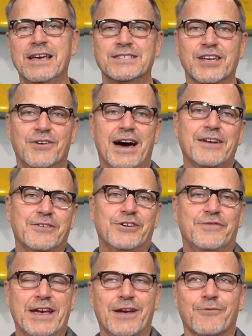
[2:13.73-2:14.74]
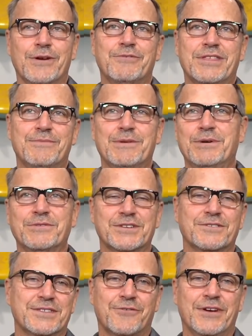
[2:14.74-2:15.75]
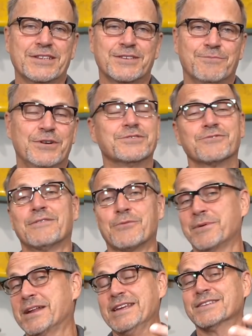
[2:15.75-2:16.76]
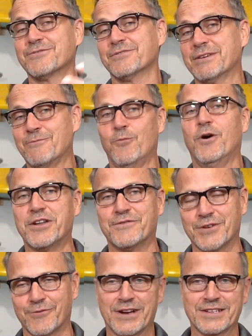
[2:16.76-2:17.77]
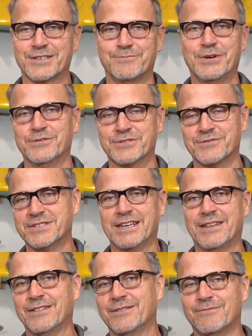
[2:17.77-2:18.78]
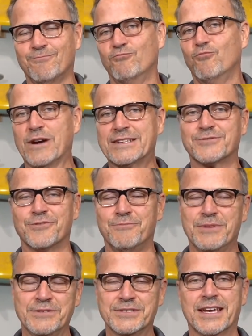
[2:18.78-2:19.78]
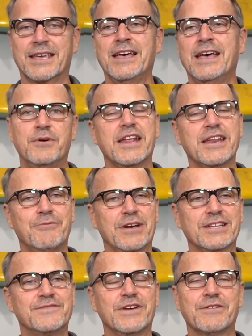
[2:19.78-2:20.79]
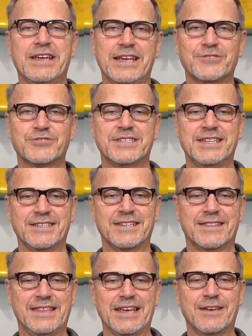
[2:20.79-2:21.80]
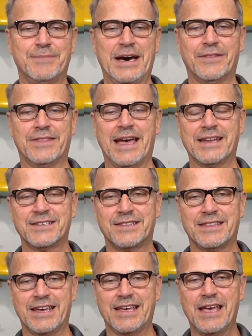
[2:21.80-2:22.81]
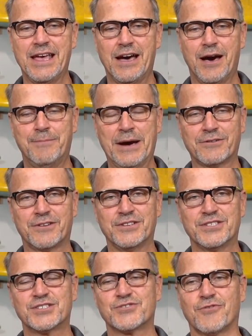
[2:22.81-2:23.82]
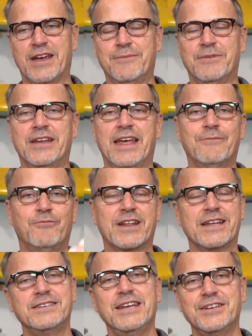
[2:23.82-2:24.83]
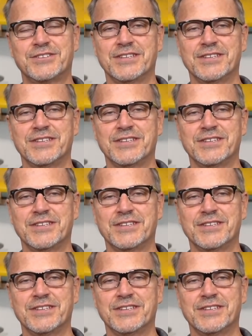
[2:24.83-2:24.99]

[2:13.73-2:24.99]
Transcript: So I don't know if I agree with him that Mozart's the greatest composer ever, but he is certainly one of the greatest composers in Western music. But anyway, it's very interesting to think about that, to think about constrainment. And when I teach